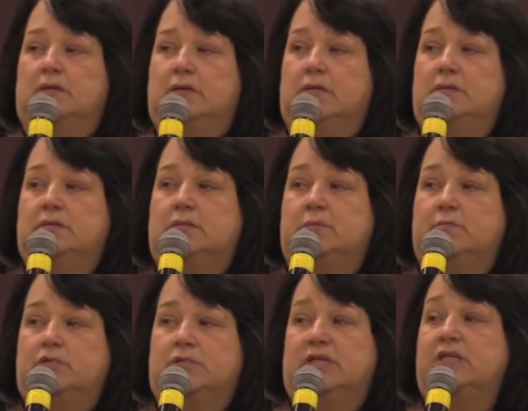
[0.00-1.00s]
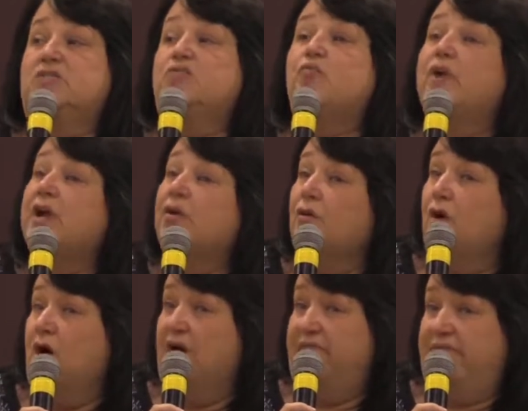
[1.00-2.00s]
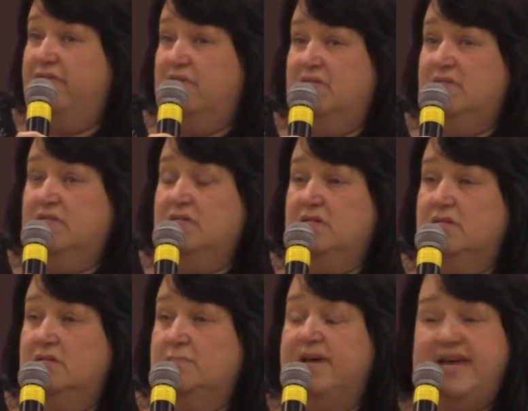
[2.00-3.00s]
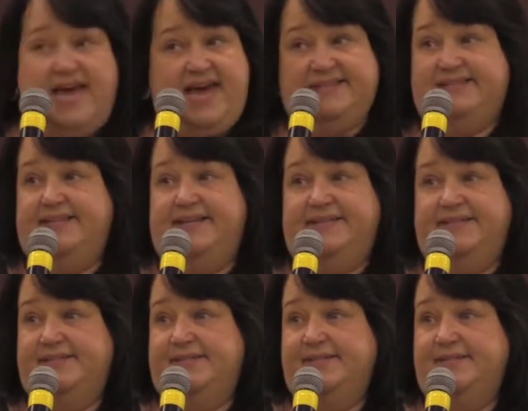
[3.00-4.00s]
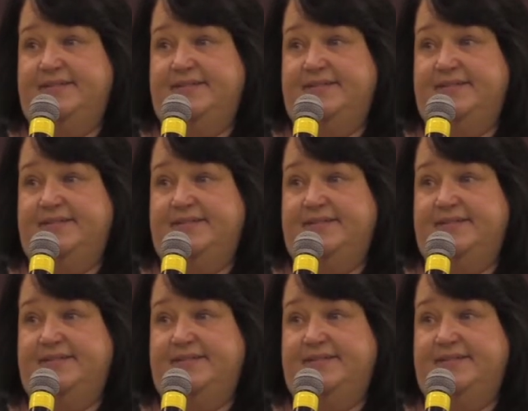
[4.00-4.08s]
he's put his ringer off by accident.